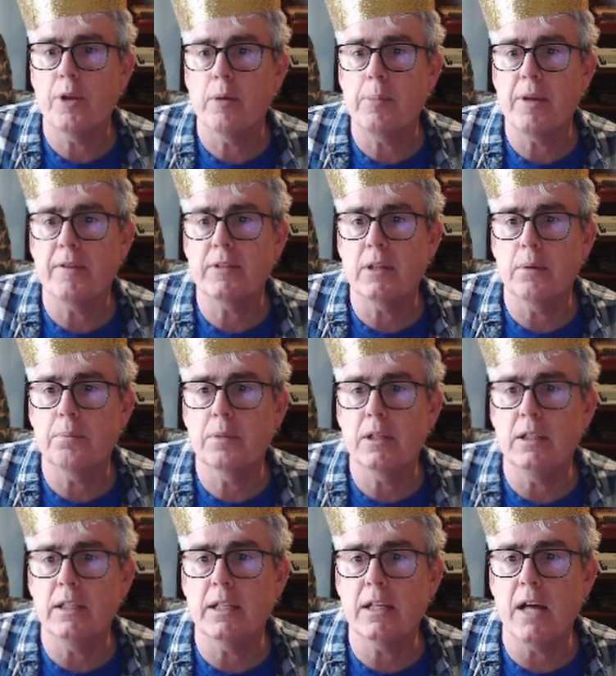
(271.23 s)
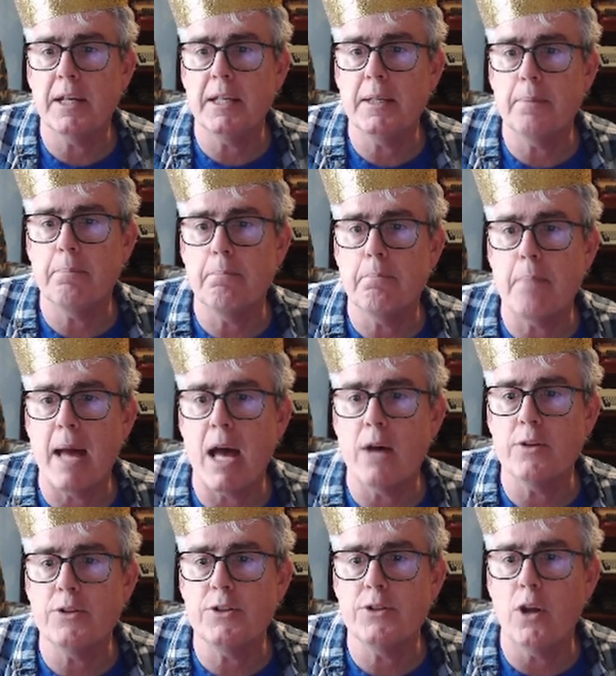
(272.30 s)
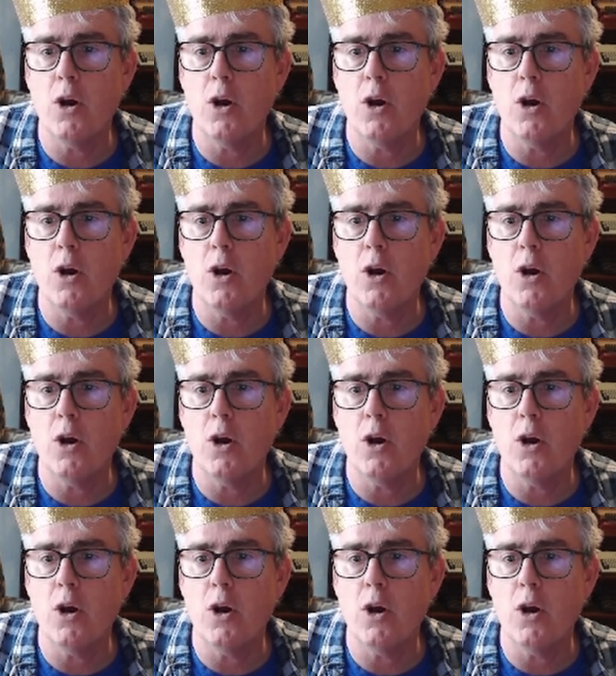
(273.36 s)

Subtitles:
Maybe you have to click on it, mouse